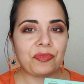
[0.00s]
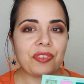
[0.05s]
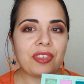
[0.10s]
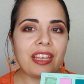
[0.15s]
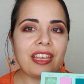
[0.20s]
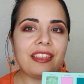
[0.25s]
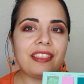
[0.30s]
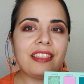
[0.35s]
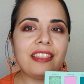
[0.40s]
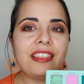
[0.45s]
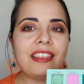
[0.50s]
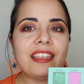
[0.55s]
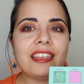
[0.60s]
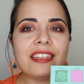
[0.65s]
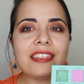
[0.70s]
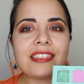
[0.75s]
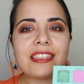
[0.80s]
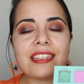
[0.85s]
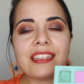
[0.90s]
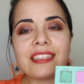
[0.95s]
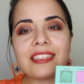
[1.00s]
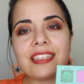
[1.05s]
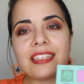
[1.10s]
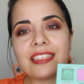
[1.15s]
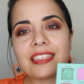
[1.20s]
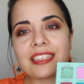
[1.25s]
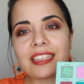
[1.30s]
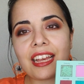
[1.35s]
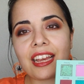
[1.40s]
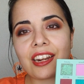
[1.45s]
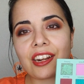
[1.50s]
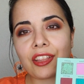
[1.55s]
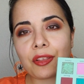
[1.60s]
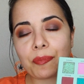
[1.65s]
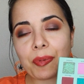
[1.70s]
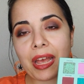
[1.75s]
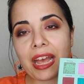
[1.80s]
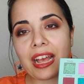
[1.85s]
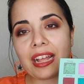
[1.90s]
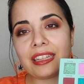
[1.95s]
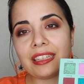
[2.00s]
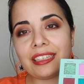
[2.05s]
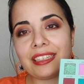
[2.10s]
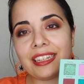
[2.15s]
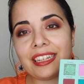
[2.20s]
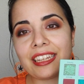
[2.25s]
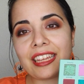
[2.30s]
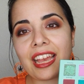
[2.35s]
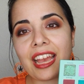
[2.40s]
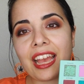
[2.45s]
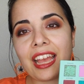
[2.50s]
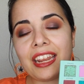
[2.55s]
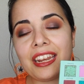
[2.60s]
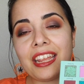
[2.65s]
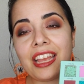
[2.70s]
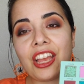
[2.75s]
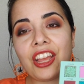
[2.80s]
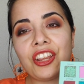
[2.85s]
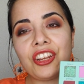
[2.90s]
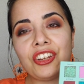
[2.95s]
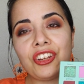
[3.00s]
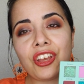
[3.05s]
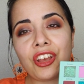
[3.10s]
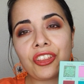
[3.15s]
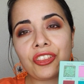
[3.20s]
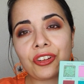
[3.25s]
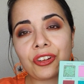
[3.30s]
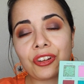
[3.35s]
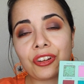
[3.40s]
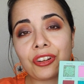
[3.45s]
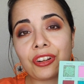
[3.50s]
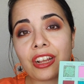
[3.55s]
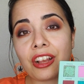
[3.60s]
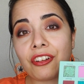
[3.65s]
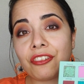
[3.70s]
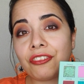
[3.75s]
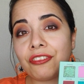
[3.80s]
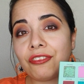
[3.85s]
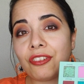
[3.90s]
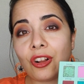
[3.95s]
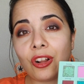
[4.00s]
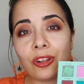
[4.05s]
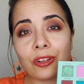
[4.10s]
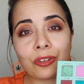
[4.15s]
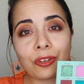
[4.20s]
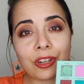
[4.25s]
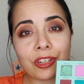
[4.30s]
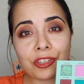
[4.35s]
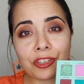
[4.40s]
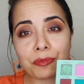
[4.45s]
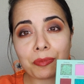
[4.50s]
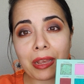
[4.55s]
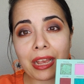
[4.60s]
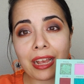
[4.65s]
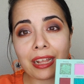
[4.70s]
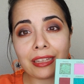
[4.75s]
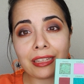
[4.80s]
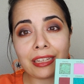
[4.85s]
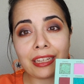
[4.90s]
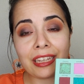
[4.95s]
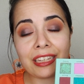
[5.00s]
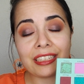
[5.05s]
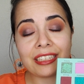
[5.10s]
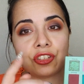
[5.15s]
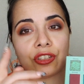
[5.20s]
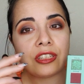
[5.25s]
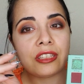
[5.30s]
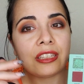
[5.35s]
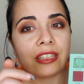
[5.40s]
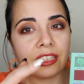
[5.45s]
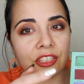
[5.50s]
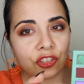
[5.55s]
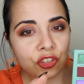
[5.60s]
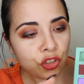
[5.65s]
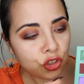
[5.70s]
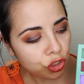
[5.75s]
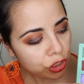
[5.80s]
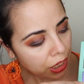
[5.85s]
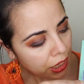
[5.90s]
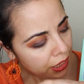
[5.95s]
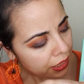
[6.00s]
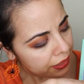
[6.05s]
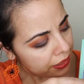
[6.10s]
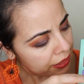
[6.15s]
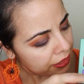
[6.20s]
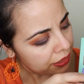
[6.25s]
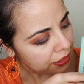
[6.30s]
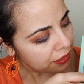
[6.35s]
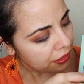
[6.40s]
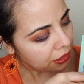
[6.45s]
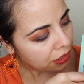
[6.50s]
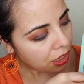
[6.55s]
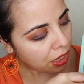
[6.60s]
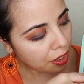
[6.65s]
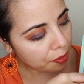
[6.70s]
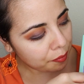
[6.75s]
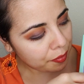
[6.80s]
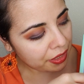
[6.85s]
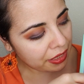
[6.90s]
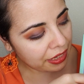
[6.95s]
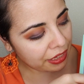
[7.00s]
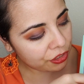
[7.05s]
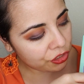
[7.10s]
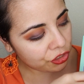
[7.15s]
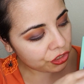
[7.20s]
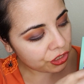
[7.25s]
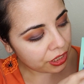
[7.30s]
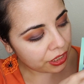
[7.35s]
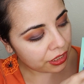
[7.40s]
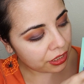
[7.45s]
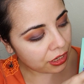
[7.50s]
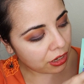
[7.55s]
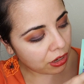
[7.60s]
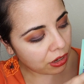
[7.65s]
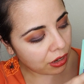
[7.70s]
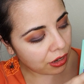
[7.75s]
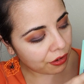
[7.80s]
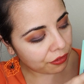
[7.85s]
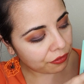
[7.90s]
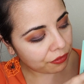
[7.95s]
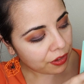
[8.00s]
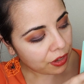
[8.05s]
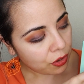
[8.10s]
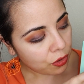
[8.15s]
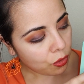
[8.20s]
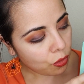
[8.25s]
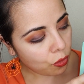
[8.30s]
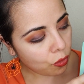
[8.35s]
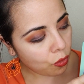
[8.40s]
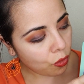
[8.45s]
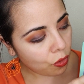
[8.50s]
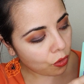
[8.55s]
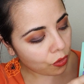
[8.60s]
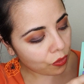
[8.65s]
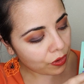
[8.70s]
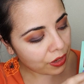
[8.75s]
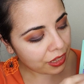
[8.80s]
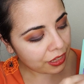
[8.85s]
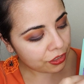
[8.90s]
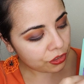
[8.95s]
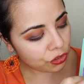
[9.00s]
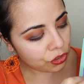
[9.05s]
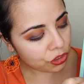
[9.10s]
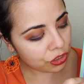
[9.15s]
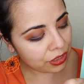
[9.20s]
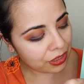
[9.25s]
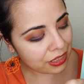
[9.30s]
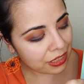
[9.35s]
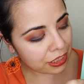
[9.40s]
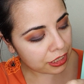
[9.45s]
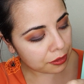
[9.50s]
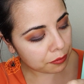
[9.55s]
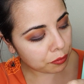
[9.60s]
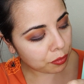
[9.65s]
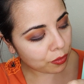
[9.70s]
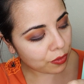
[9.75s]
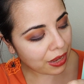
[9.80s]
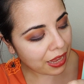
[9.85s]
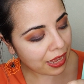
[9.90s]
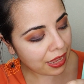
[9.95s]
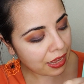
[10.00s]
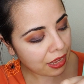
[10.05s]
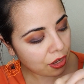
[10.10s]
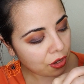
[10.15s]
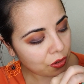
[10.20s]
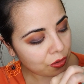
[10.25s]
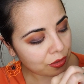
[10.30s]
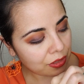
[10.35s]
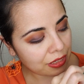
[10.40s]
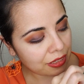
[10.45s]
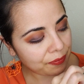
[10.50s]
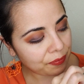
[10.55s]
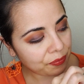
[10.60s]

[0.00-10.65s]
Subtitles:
And this is the inside of the palette. Again, another fall grunge palette. Just the combination of orange, this brown,